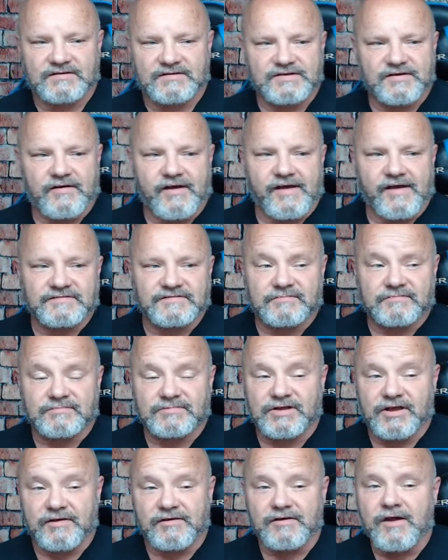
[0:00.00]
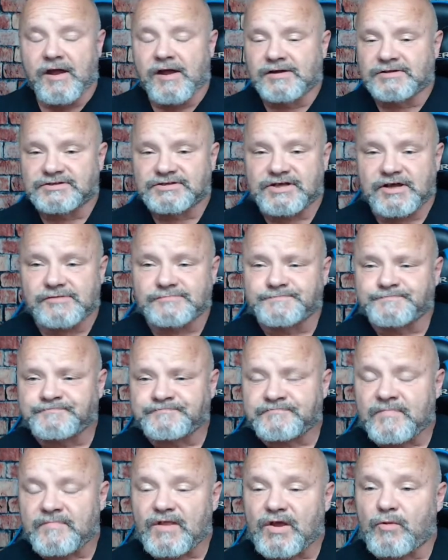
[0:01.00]
So I have some good. So
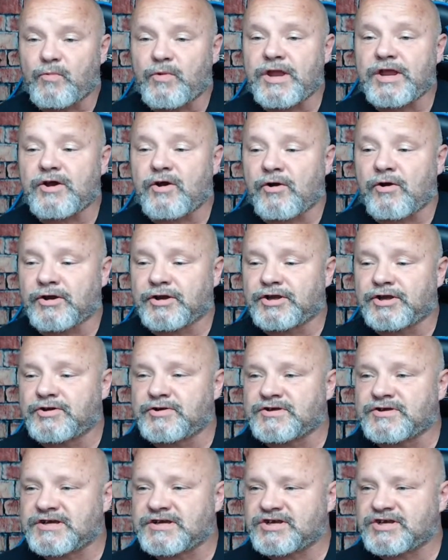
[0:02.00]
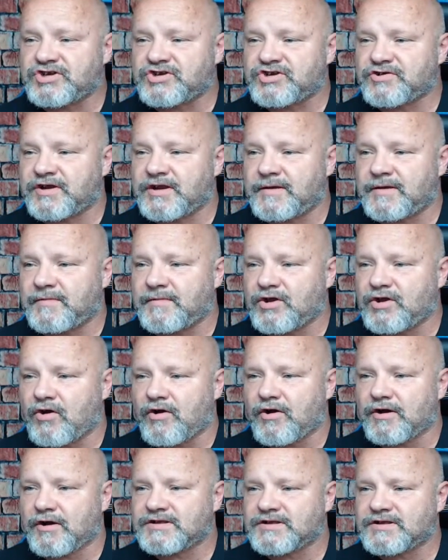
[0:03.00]
we are using
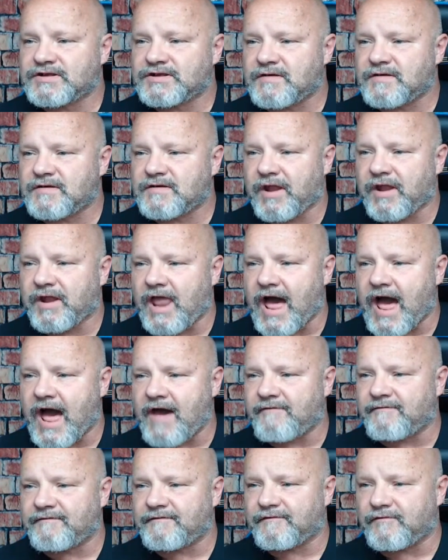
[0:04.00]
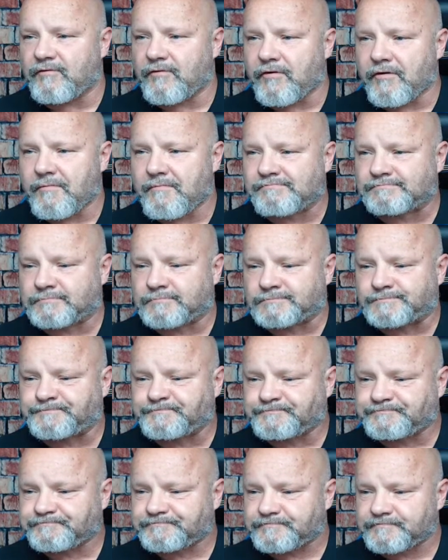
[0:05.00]
StreamYard's platform.
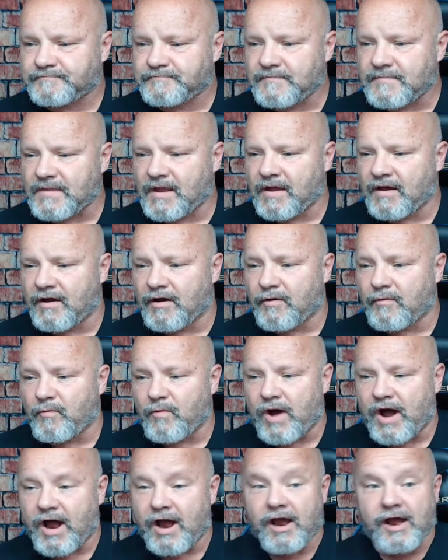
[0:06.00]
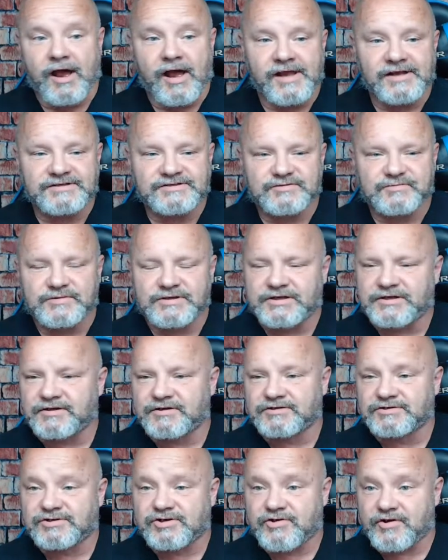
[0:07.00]
Why do we
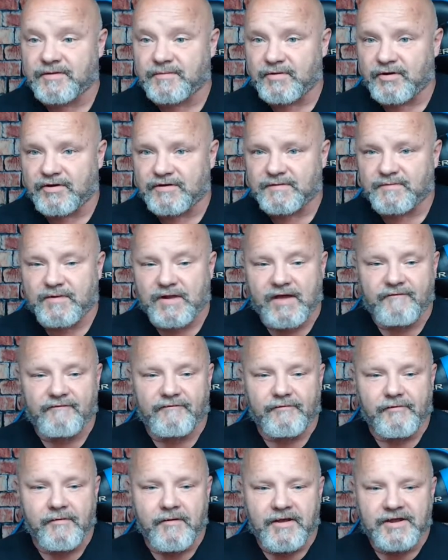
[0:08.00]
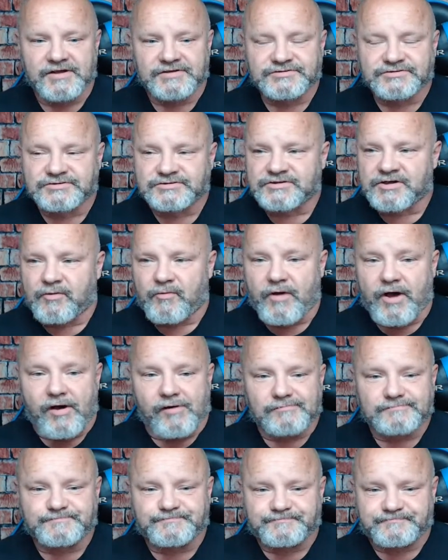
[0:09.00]
use StreamYard's platform?
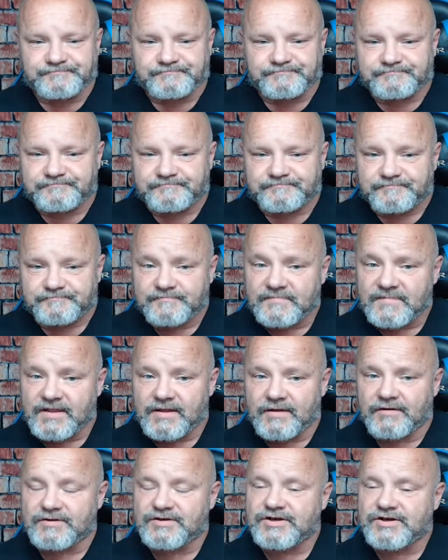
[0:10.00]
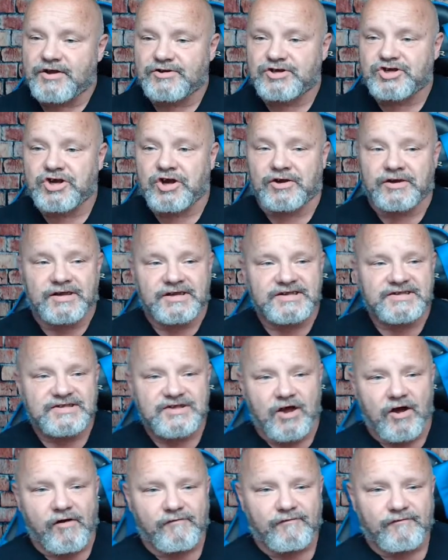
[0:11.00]
Well, there's no chunky
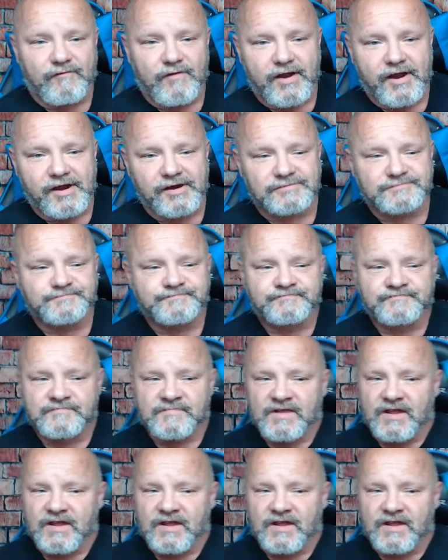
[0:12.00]
software.